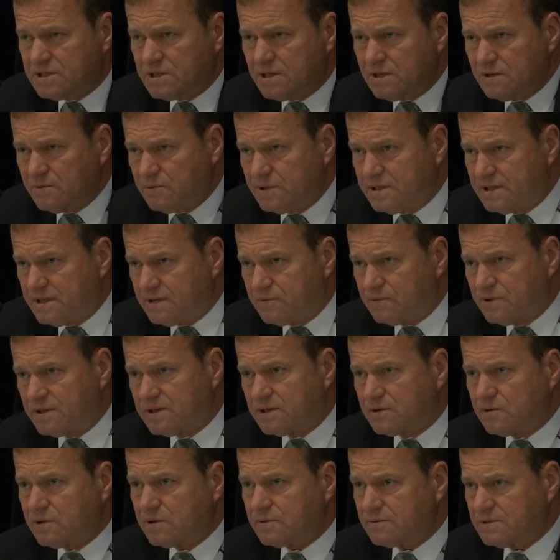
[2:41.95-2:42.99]
we did with the
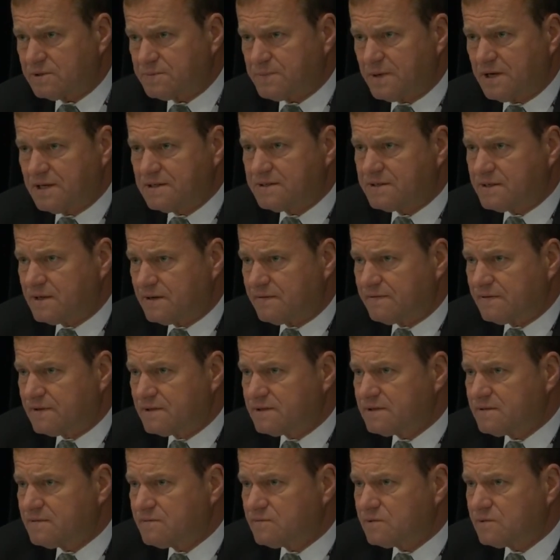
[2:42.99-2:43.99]
Quick Response Office,